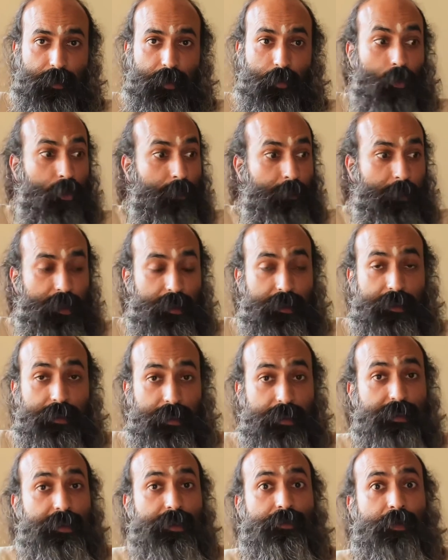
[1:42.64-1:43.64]
Won't be.
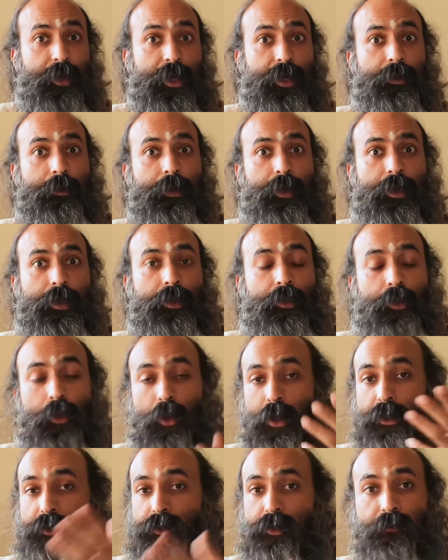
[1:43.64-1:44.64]
This is why
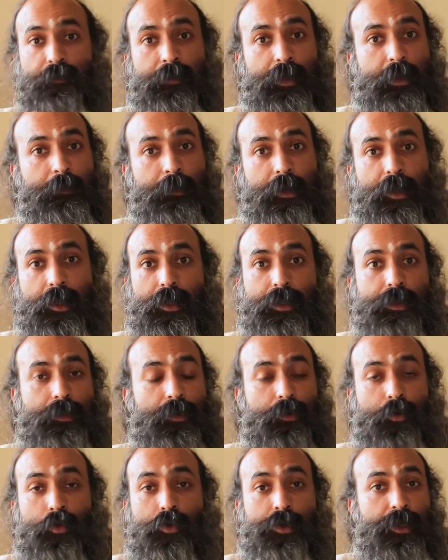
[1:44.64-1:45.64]
lots of people
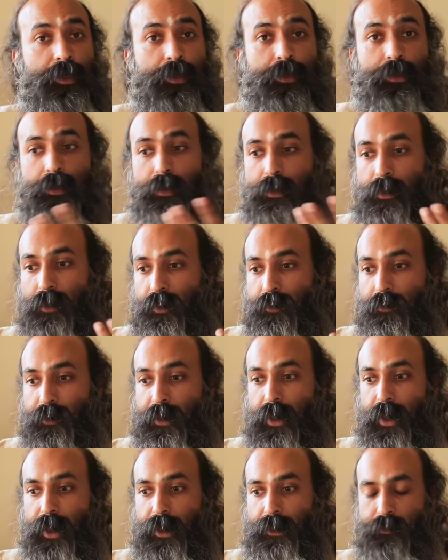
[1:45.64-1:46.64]
couldn't
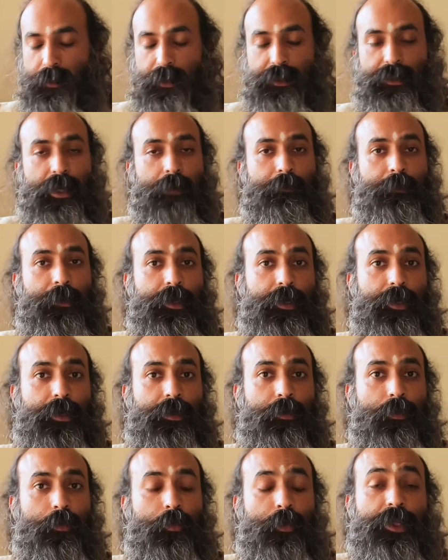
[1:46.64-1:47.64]
realize what's happening
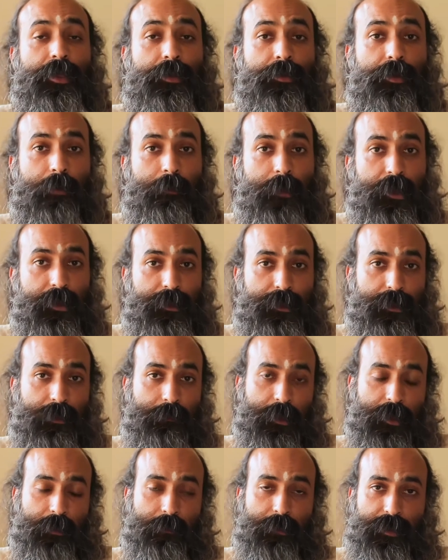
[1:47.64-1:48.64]
within Ramakrishna
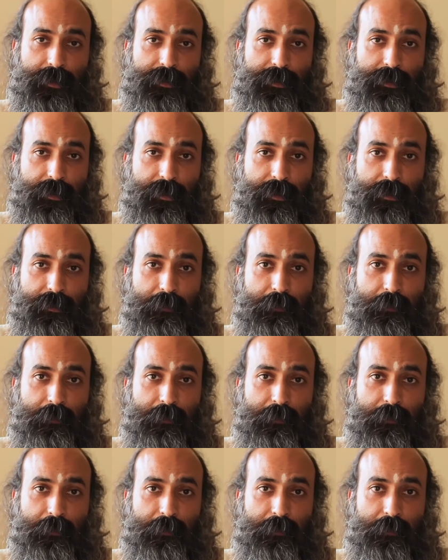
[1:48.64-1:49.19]
Paramahansa.